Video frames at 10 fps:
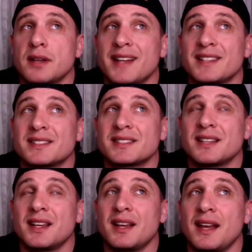at,
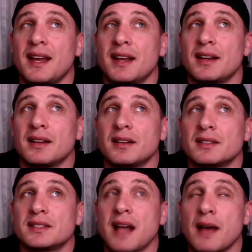at
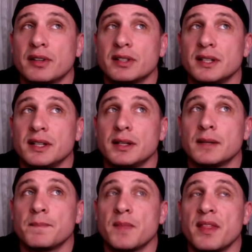sovereignty
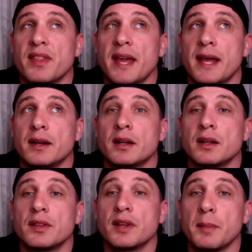than
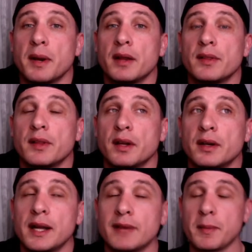the, Amer the
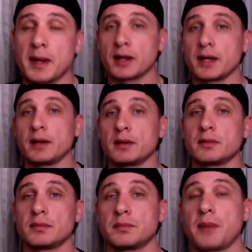Native American
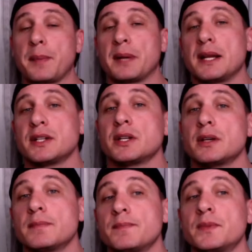
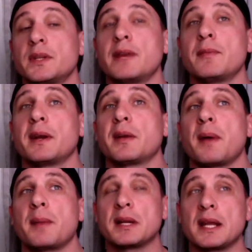population. Native American
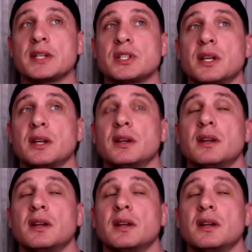population...